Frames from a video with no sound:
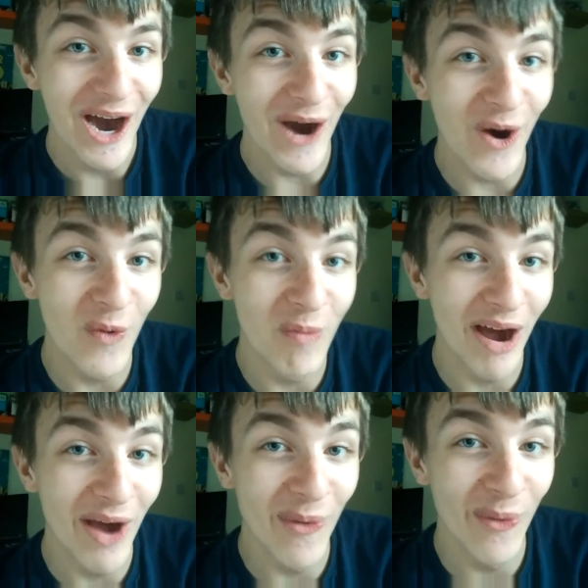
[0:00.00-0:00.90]
Oh
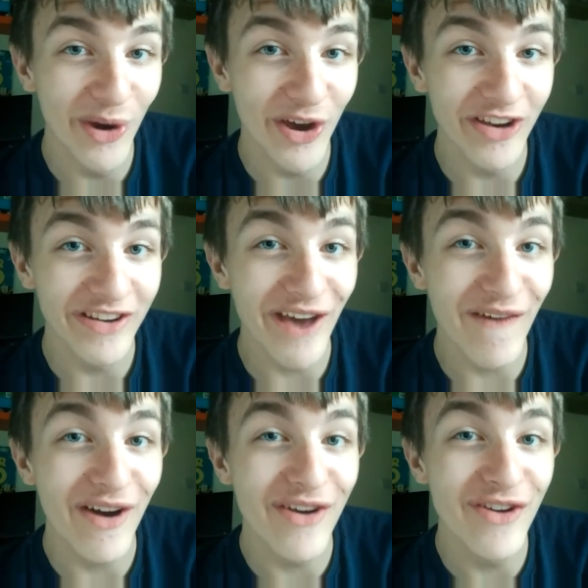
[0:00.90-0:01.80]
my word, there
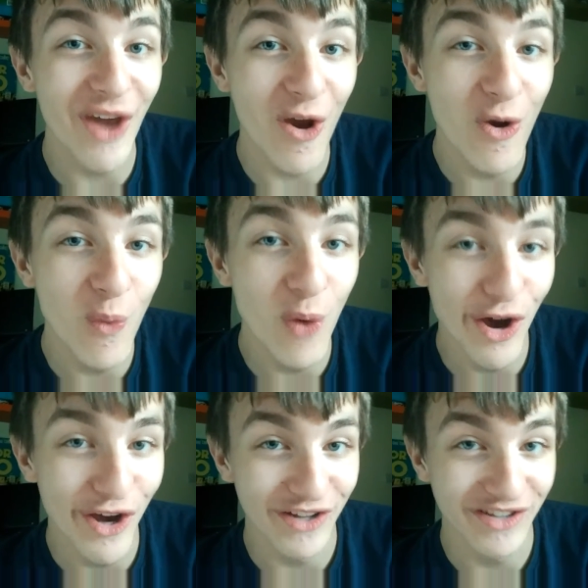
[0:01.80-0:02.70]
are no
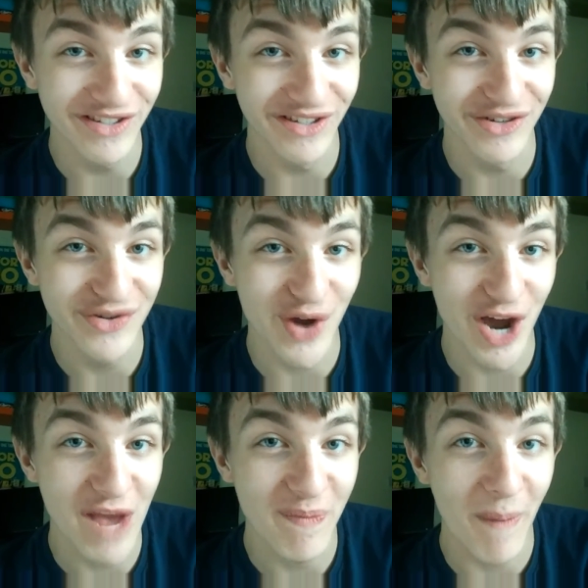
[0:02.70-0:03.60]
words to
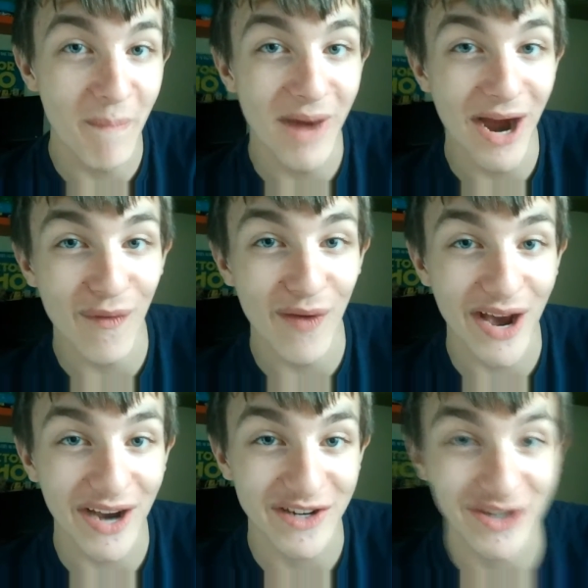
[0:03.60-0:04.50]
describe my
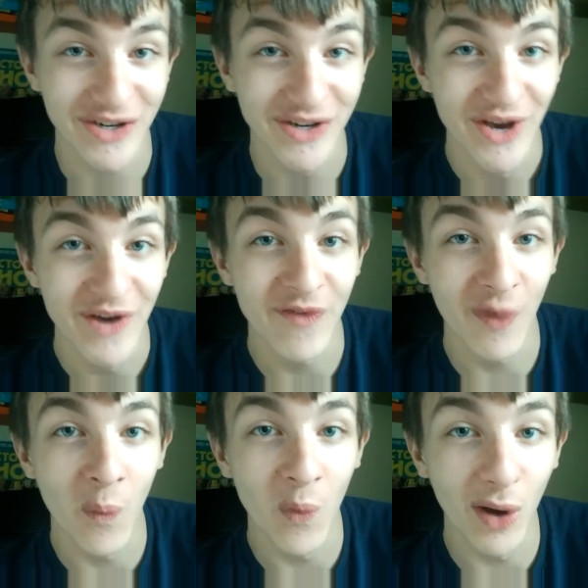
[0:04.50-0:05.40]
reaction
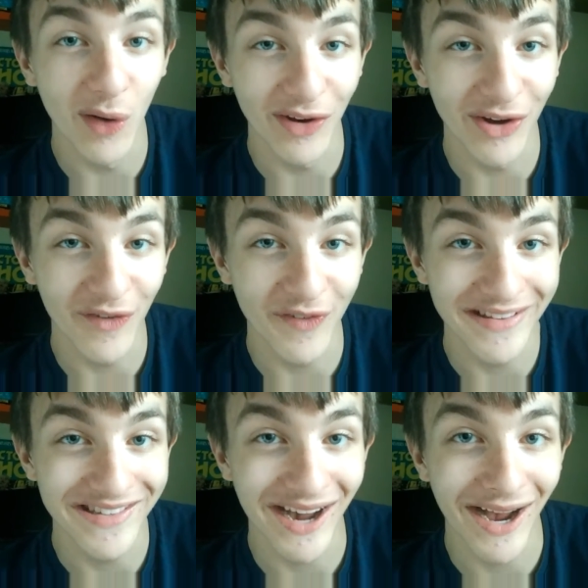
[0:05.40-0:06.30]
from World Enough in
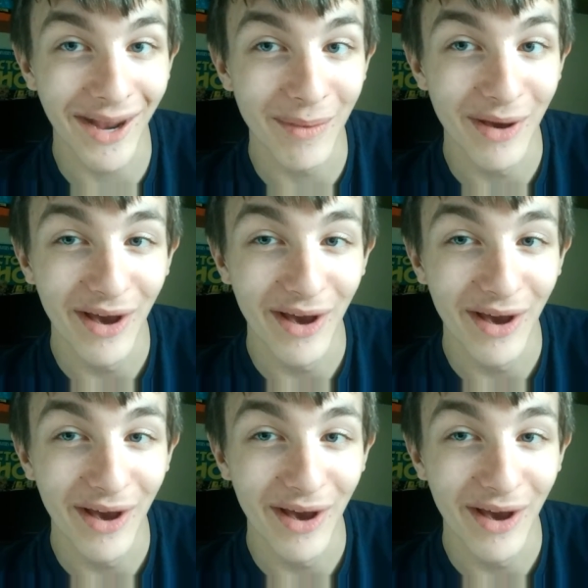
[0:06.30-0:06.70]
Time.